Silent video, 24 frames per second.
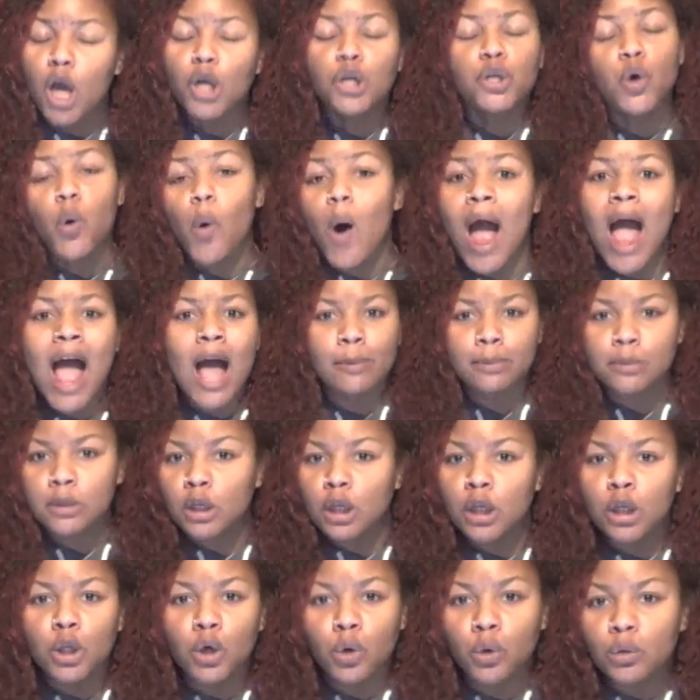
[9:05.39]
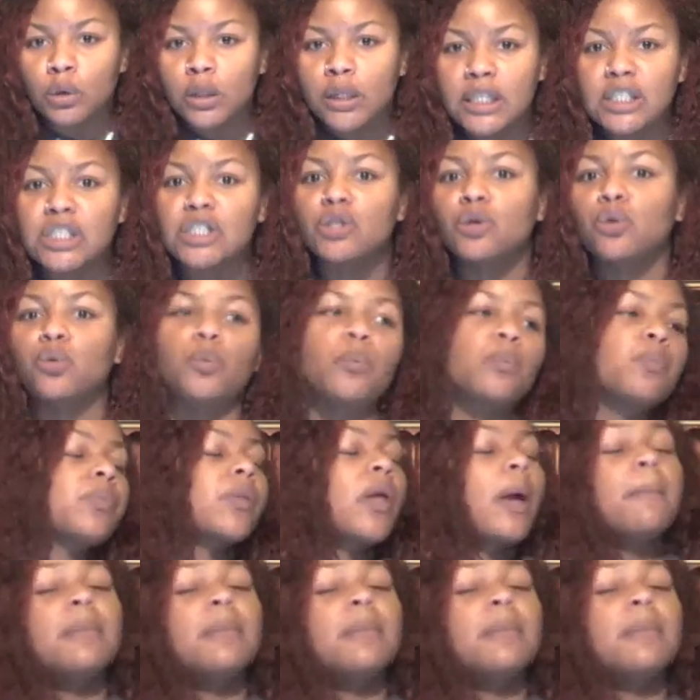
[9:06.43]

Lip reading: You absolutely do.